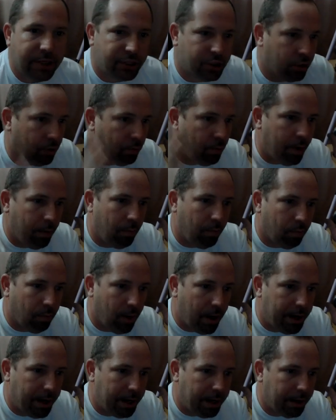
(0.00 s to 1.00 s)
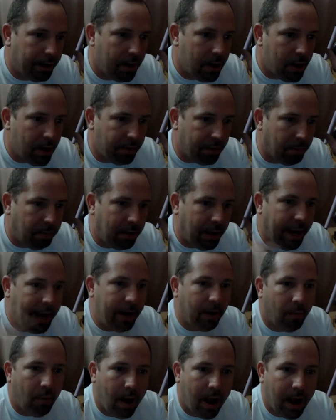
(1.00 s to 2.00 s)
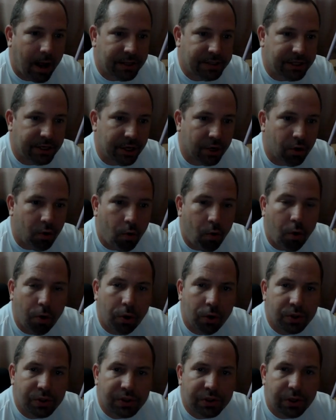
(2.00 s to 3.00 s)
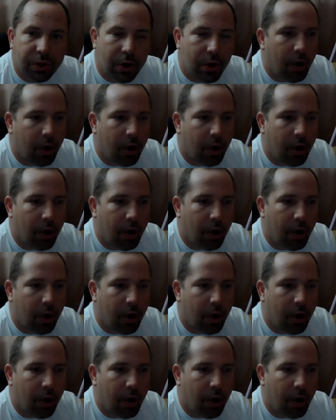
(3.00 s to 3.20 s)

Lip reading: So when we're running the planer rods in the corners,